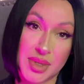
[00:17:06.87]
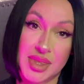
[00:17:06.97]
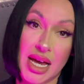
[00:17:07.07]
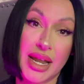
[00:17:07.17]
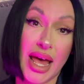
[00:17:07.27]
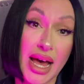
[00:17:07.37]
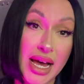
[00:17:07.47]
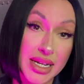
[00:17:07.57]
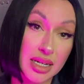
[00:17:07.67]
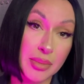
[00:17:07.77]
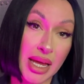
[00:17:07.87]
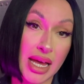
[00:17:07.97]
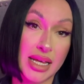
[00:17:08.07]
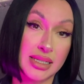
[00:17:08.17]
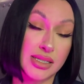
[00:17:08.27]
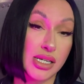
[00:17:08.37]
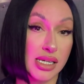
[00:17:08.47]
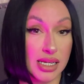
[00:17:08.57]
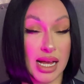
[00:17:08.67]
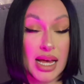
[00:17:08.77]
that Adam
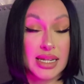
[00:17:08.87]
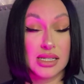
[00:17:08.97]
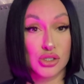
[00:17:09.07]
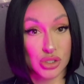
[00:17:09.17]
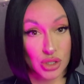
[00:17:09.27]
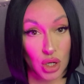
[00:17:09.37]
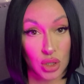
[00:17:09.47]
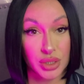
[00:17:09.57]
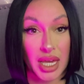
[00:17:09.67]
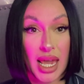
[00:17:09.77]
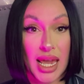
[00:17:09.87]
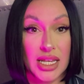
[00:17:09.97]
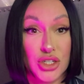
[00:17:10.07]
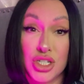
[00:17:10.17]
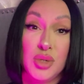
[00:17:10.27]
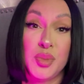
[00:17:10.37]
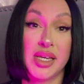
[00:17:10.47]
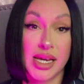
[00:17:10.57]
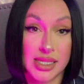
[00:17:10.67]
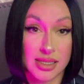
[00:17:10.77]
had installed a
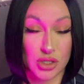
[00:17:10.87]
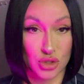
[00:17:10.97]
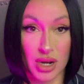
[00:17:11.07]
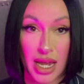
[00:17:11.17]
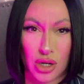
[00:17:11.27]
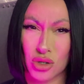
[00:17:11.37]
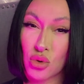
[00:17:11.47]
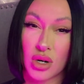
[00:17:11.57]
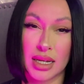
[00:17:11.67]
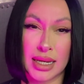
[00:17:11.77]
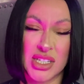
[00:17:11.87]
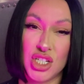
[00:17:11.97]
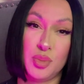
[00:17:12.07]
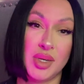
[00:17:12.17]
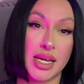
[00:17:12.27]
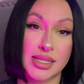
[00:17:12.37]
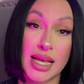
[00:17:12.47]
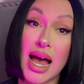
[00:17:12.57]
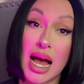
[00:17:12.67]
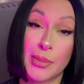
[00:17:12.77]
GPS tracker, or like a GPS
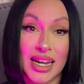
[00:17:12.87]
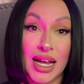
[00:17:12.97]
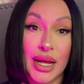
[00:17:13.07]
app